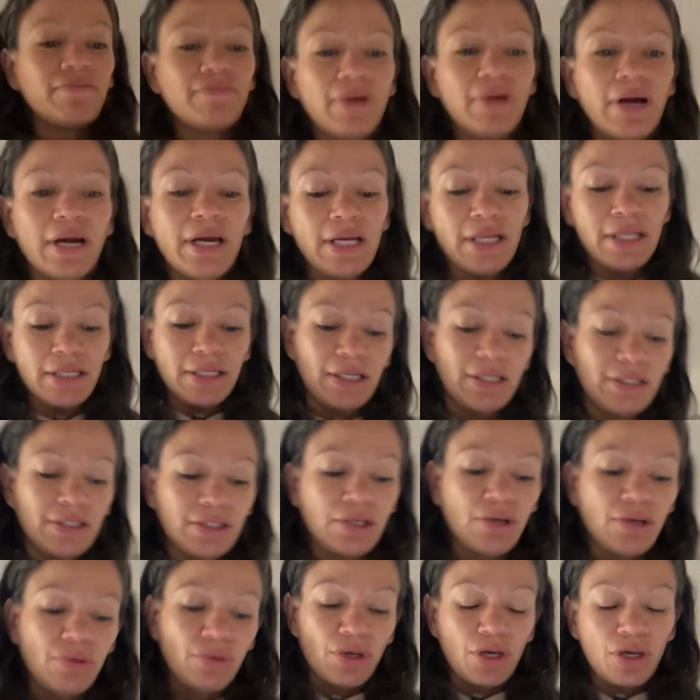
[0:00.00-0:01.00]
Right?
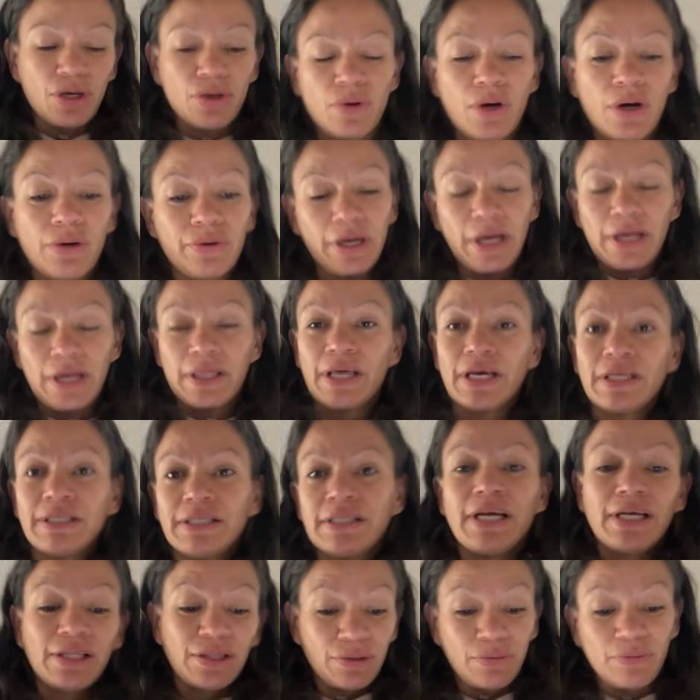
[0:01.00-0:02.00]
So cute. Okay,
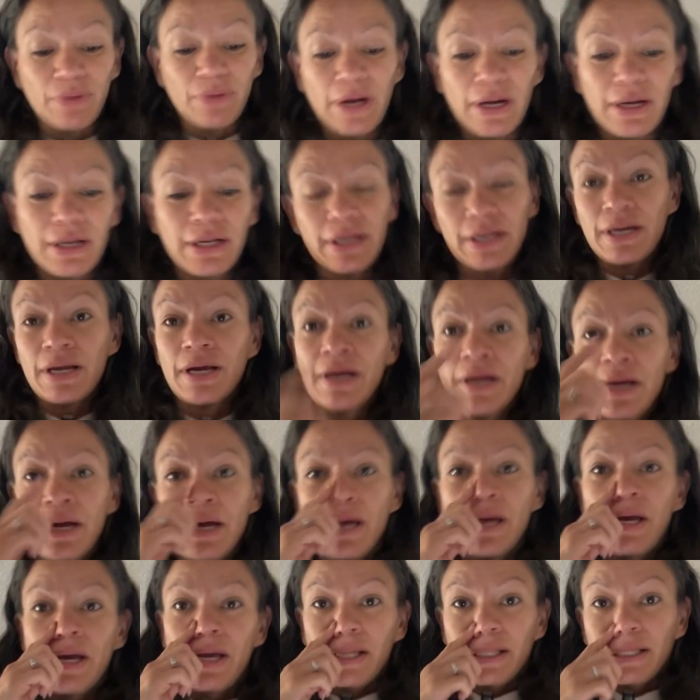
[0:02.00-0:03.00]
that's not the right.
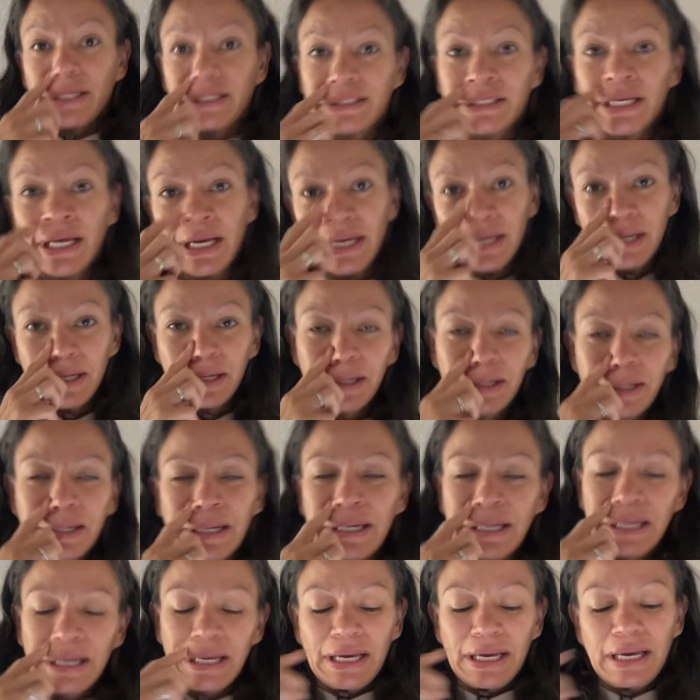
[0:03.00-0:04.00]
That
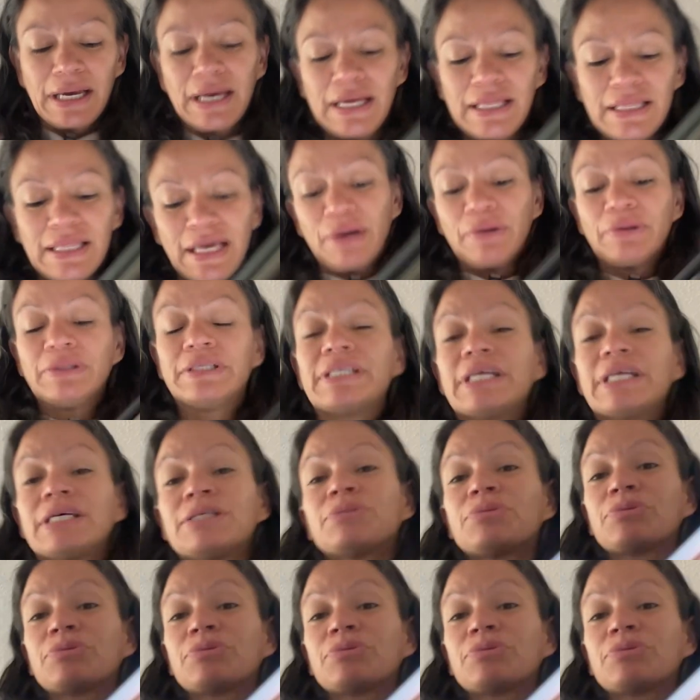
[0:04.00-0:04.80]
one says